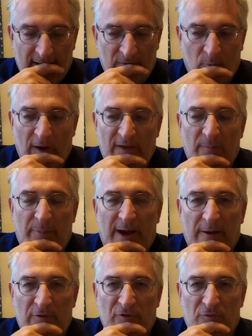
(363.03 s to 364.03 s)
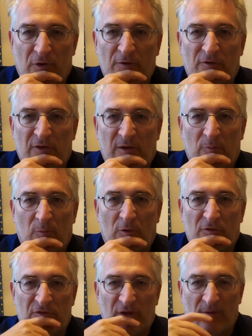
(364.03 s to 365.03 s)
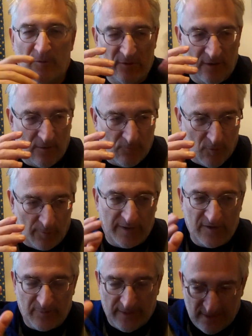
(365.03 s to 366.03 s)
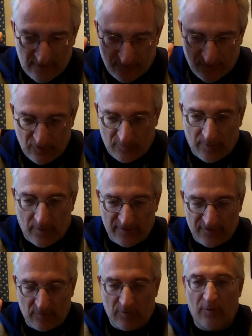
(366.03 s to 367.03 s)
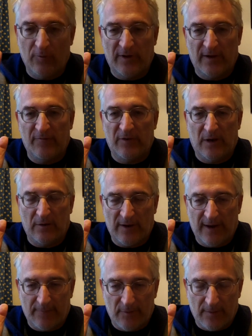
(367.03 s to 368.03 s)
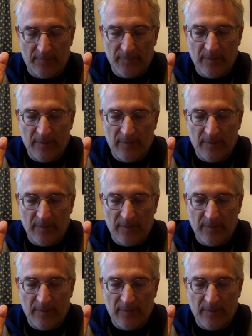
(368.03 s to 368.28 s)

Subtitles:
And the way that Powers wrote it was, so, you know, Robin is being interviewed by someone holding a video camera.